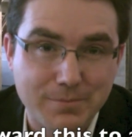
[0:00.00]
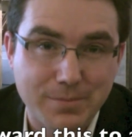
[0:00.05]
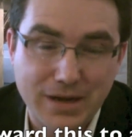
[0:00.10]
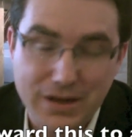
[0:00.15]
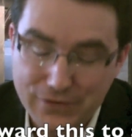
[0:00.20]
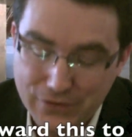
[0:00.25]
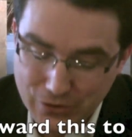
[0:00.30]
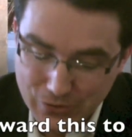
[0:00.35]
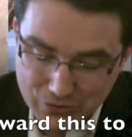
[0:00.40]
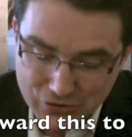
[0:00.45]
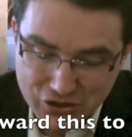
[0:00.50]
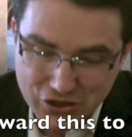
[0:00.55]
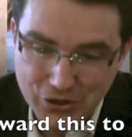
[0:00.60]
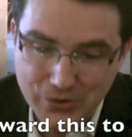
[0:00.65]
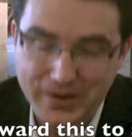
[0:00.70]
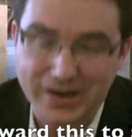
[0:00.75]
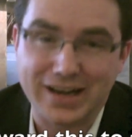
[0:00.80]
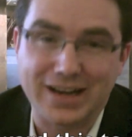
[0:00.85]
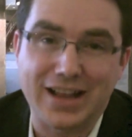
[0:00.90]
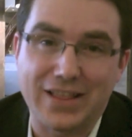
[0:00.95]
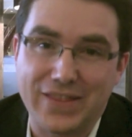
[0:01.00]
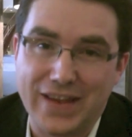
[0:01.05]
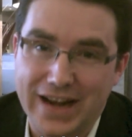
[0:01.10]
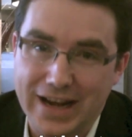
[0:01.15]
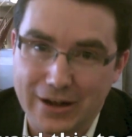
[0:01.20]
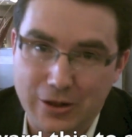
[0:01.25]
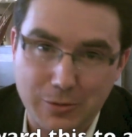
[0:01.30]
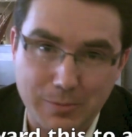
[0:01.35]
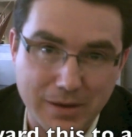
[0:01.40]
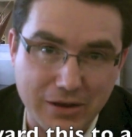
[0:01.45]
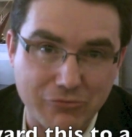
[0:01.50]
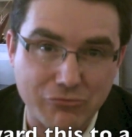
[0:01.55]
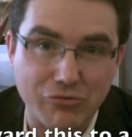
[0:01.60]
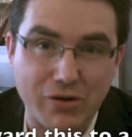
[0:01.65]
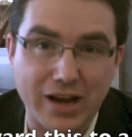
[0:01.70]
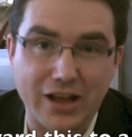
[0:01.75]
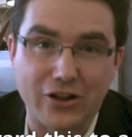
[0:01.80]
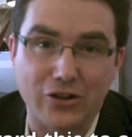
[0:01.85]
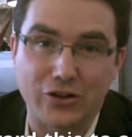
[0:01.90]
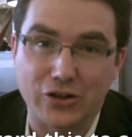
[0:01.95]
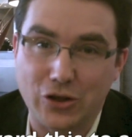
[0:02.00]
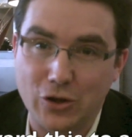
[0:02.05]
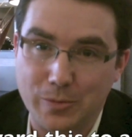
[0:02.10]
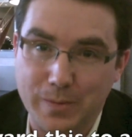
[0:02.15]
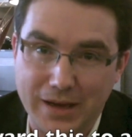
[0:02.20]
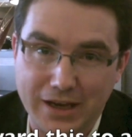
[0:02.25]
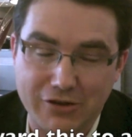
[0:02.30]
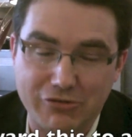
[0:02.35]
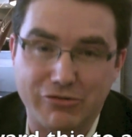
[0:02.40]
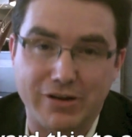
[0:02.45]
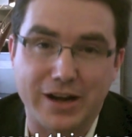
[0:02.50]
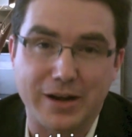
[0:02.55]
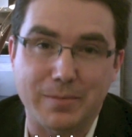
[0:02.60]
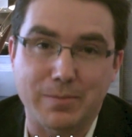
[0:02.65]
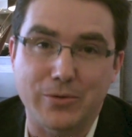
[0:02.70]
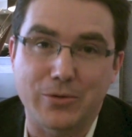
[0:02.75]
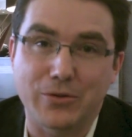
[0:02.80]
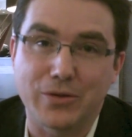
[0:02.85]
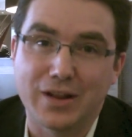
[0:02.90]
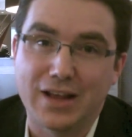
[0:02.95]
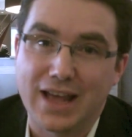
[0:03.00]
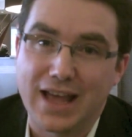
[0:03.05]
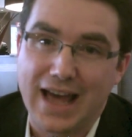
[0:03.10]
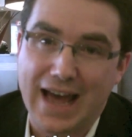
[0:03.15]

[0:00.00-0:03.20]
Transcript: But if you do it, then it'll be real, you'll be credible,